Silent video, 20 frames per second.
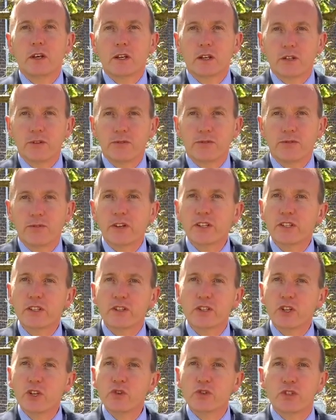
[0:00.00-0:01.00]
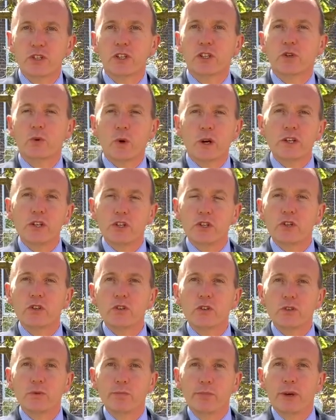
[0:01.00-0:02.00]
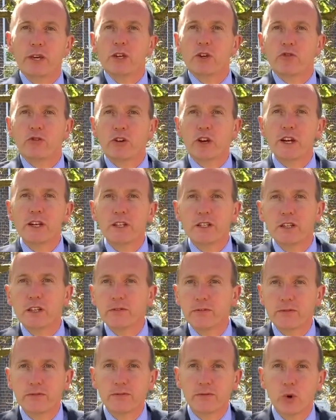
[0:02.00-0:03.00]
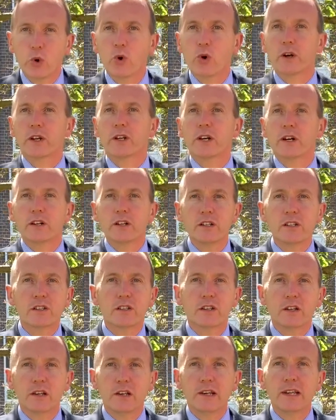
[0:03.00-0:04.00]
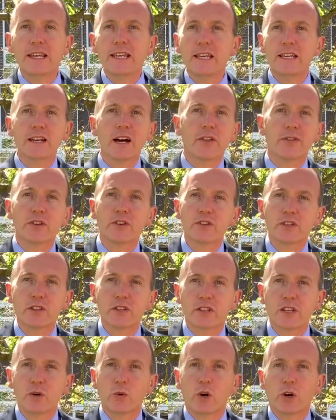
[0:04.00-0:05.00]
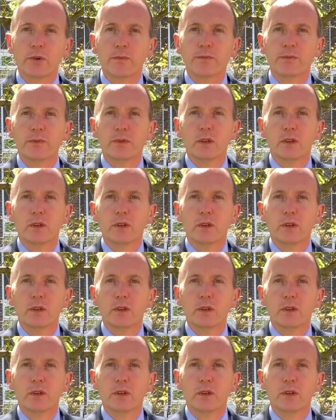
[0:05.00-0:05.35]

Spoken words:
can face new situations, be creative, organised, lead others and so on.